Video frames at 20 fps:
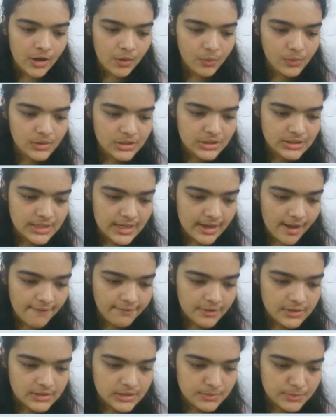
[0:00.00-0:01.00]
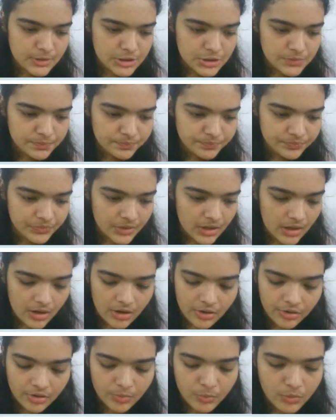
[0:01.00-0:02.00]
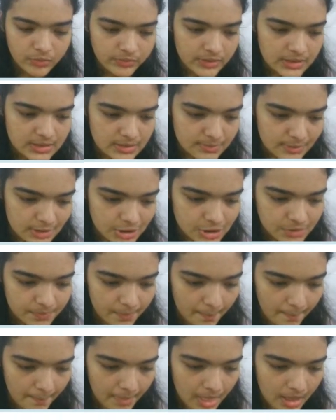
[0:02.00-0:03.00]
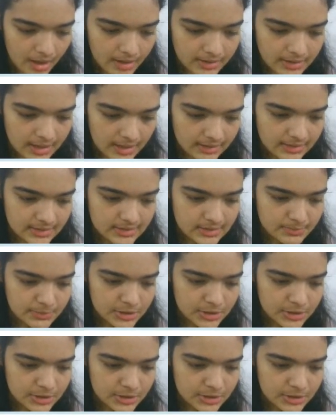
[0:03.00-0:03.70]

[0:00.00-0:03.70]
We'll just take our first image, remove this image, take this image